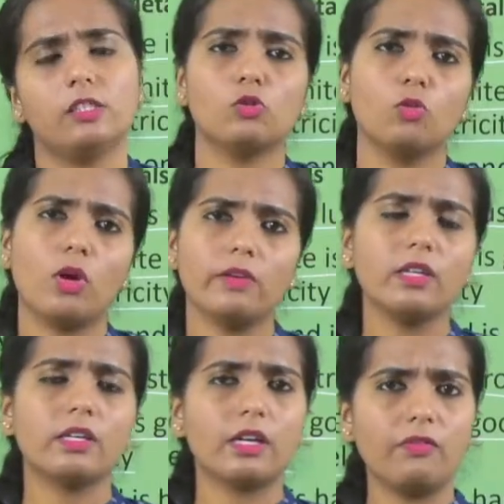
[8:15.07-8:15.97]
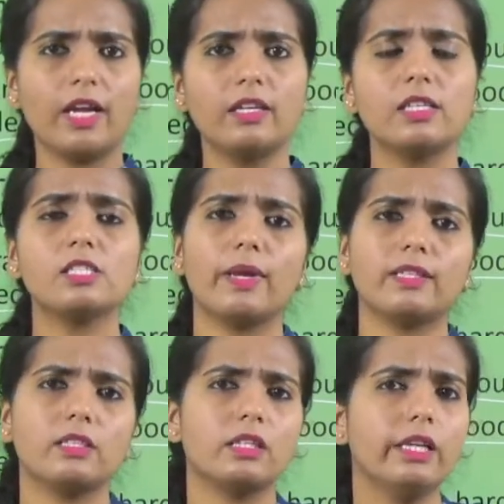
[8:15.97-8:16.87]
So whatever graphite is
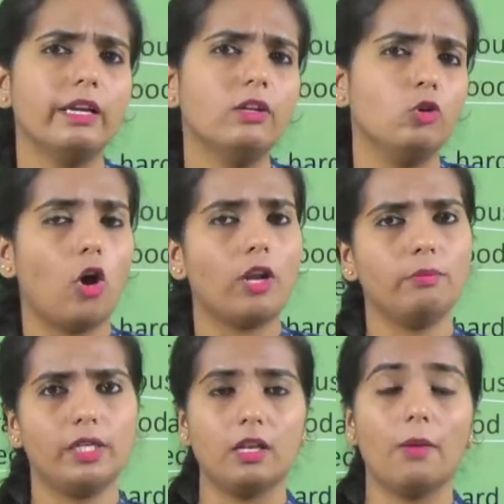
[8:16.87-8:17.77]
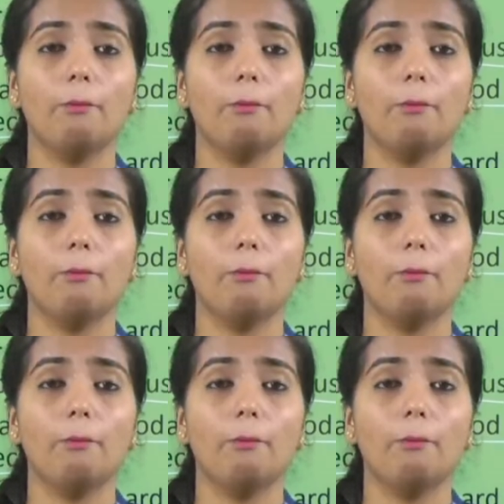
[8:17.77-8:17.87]
basically a non-metal,